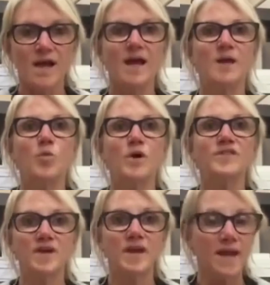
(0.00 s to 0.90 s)
And what's
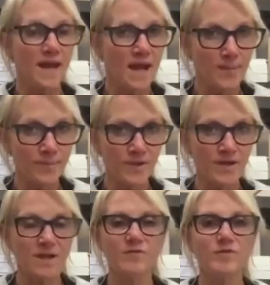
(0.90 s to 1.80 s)
going to happen
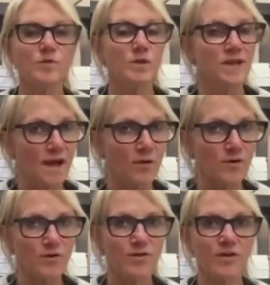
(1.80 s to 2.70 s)
if you allow
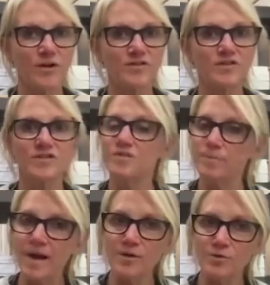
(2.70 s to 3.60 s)
your thoughts to
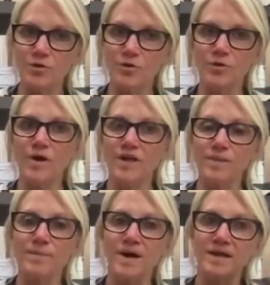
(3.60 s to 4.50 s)
spiral the way
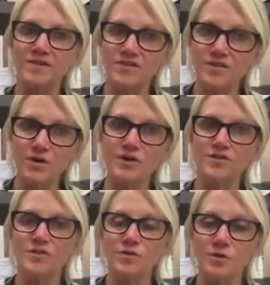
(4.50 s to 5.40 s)
that mine started
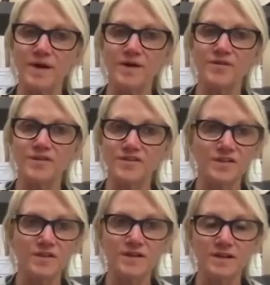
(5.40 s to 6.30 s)
to about this
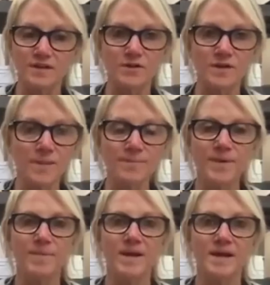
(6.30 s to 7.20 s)
silly little lump
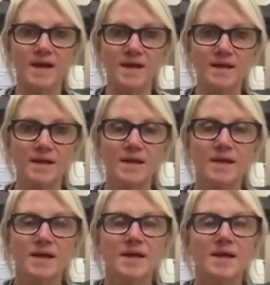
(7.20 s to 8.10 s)
on my neck
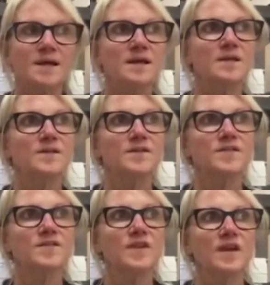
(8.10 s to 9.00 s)

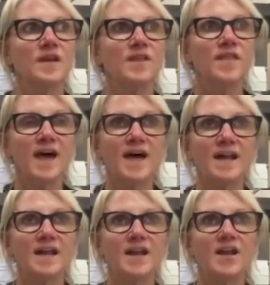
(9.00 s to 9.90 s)
is that
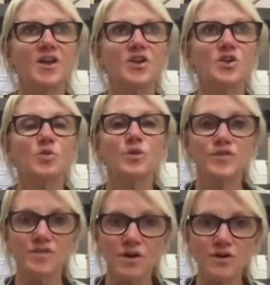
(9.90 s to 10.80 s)
you will
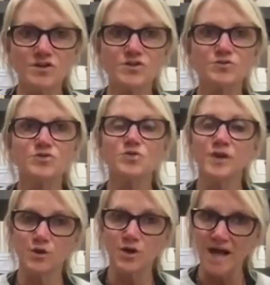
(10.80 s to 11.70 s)
start to
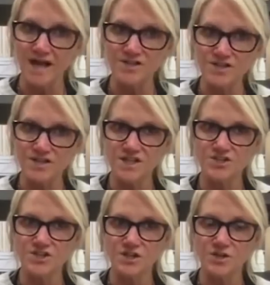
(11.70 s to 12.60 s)
trigger
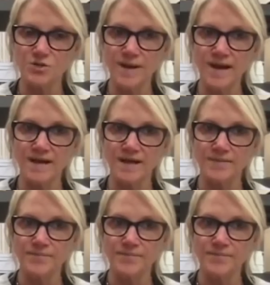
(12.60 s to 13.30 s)
agitation in your body.